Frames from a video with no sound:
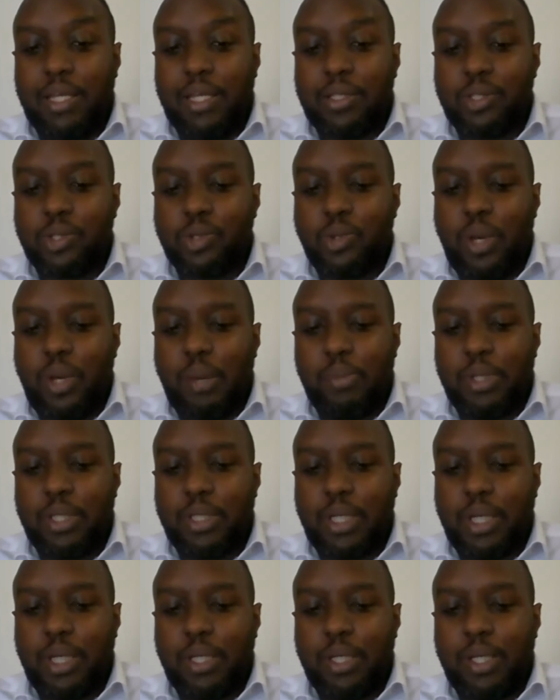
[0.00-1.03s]
square
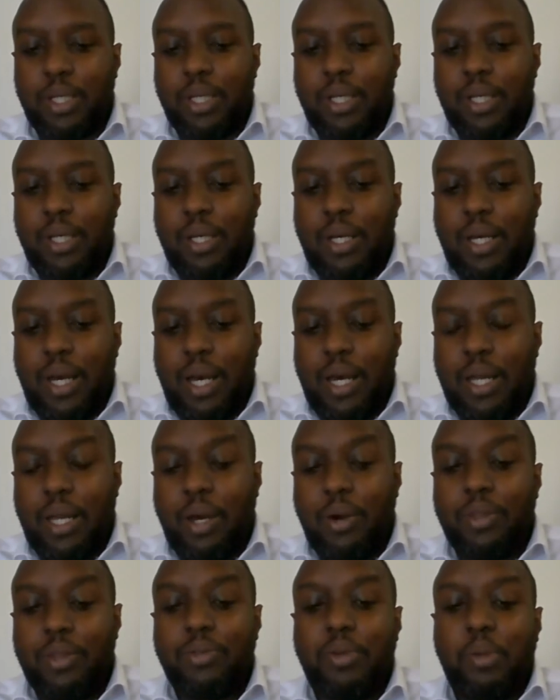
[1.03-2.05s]
meter, and
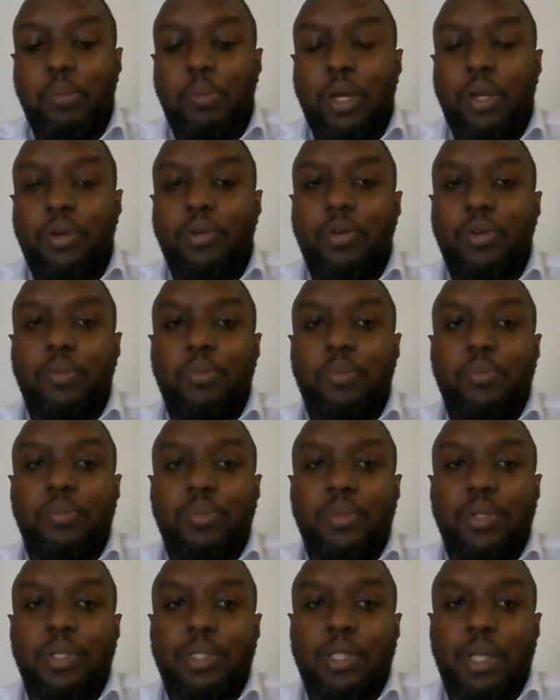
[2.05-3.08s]
our 3-bedroom
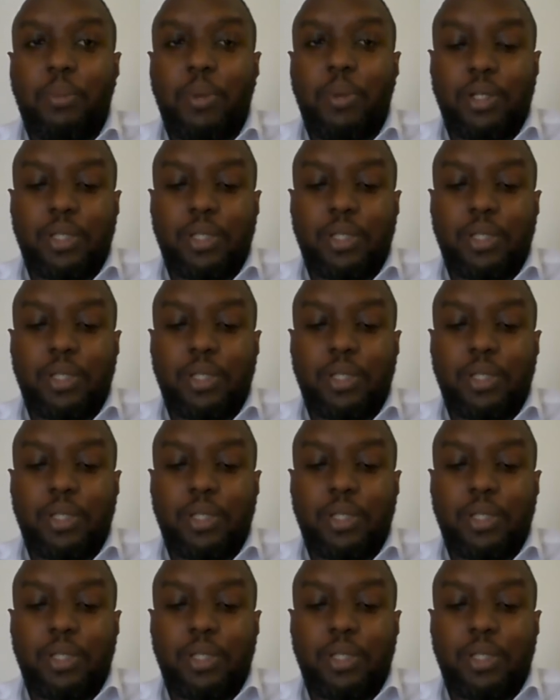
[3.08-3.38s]
is about